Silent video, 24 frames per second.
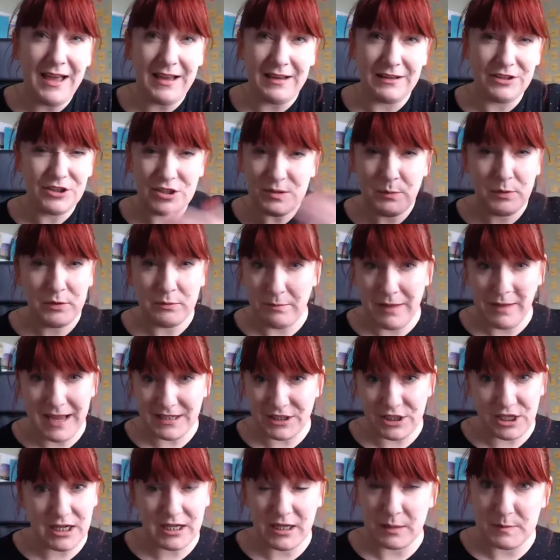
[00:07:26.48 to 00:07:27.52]
just put Marc
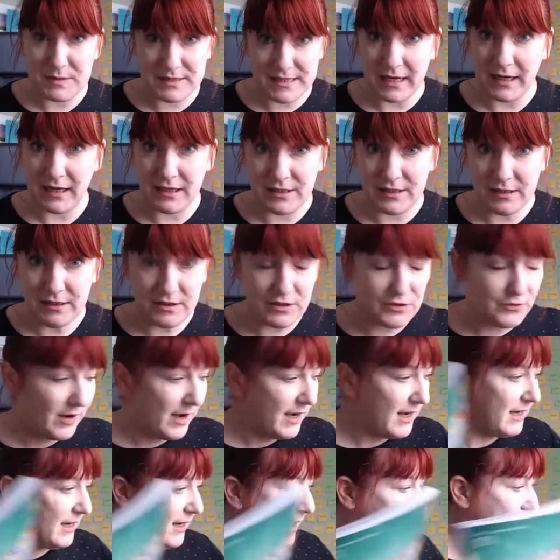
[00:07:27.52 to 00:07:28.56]
Jacobs Decadence,
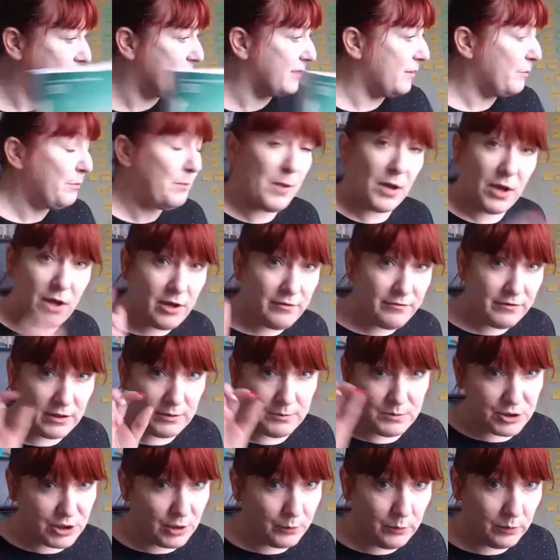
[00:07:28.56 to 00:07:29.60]
right? And the perfume
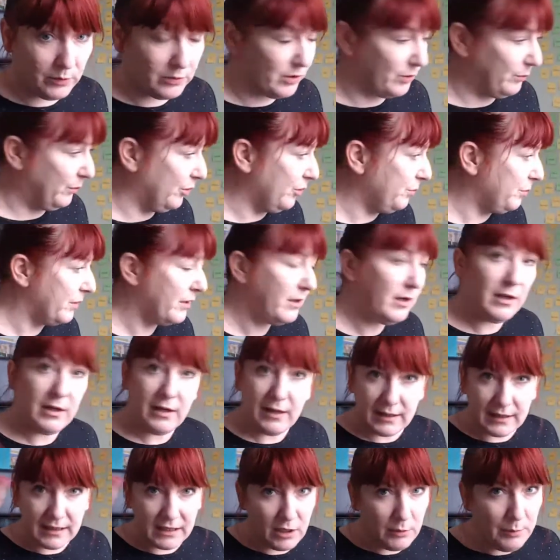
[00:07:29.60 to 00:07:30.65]
shop will come up.
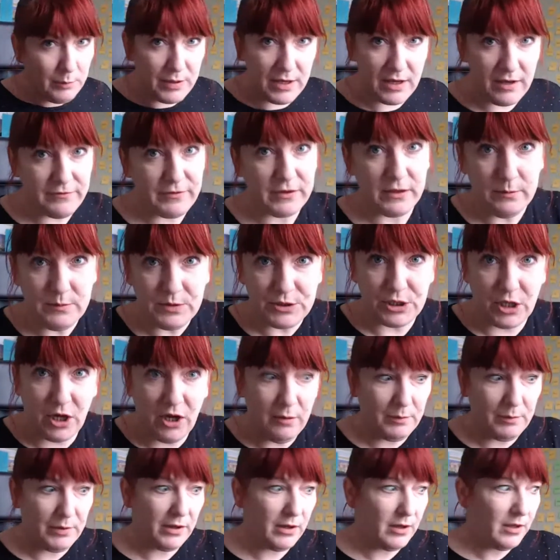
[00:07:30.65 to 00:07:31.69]
Click on perfume
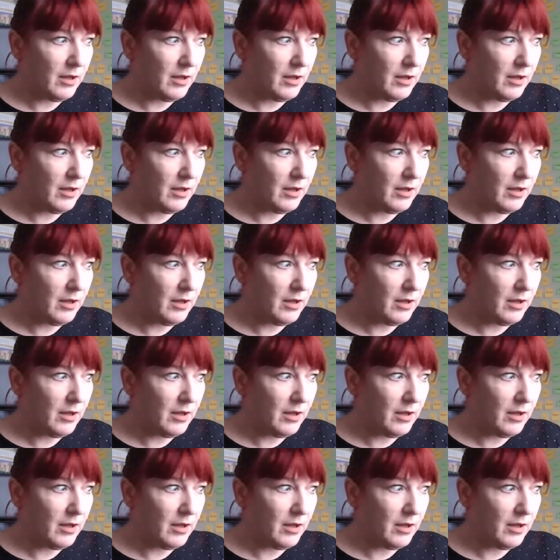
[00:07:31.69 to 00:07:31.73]
shop.